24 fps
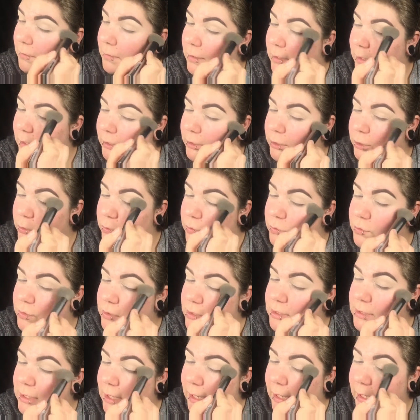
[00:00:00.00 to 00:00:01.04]
and
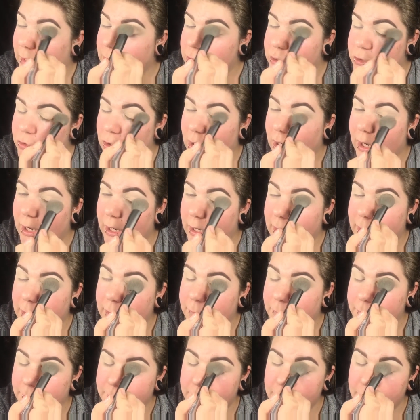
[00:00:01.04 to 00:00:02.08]
used a dry
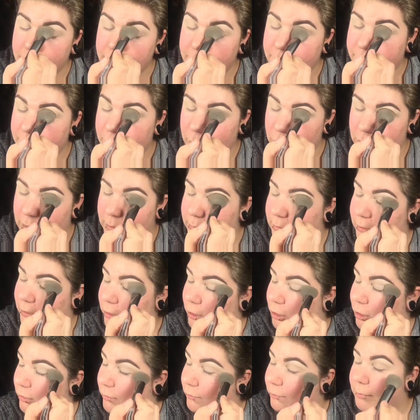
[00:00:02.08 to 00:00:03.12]
beauty
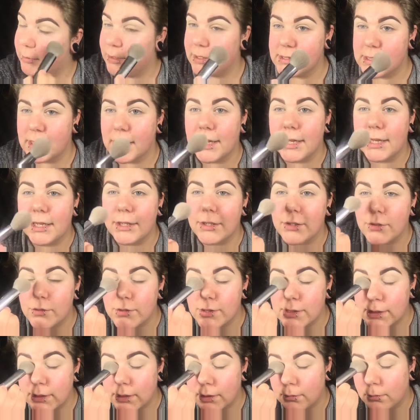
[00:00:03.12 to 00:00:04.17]
blender because I hate
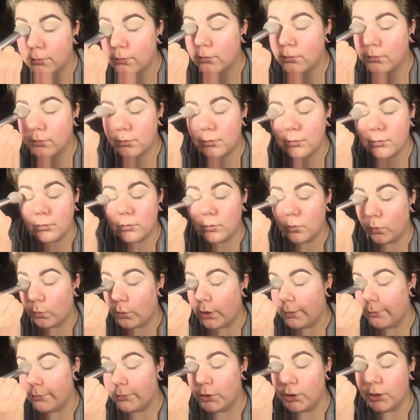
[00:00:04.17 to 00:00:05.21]
using
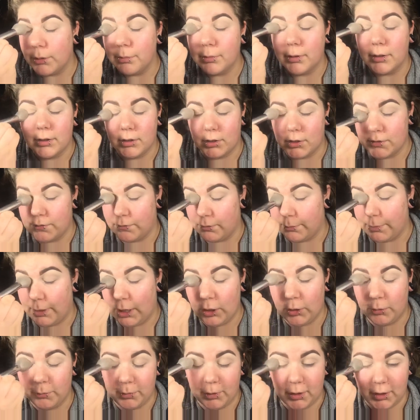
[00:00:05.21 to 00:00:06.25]
wet beauty blenders for
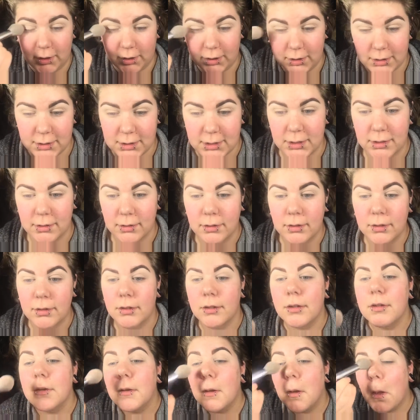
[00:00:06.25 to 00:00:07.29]
powder products.
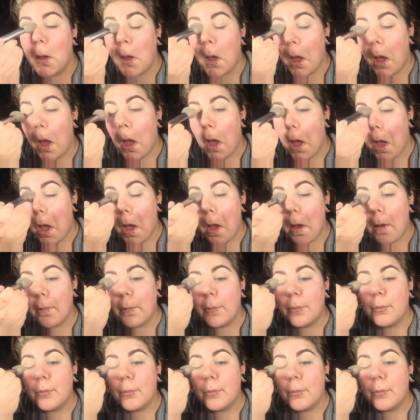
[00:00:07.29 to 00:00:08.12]
I'll